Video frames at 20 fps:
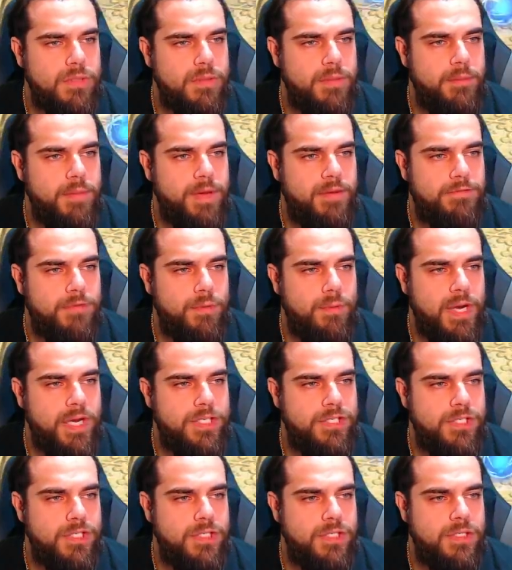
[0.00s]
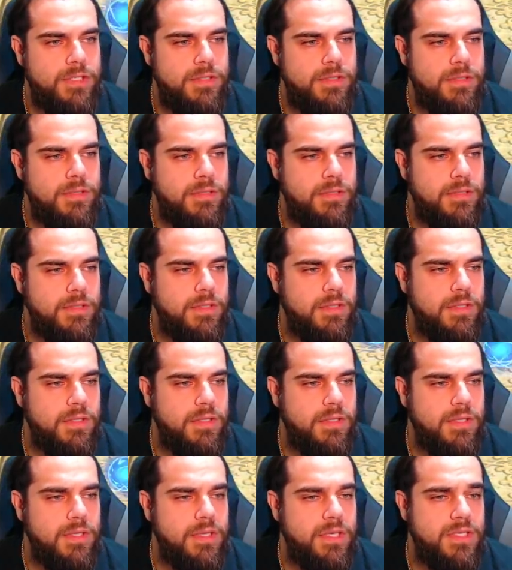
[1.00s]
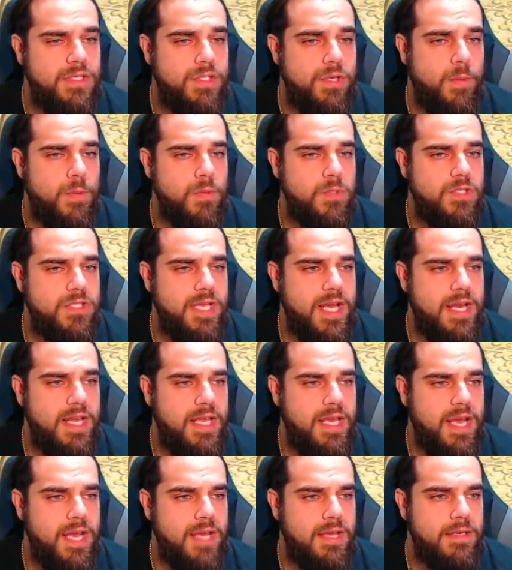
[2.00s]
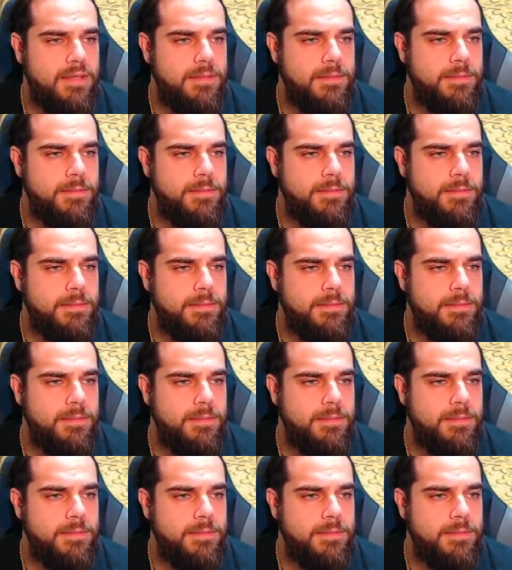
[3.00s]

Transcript: buff duration. He's almost dead again.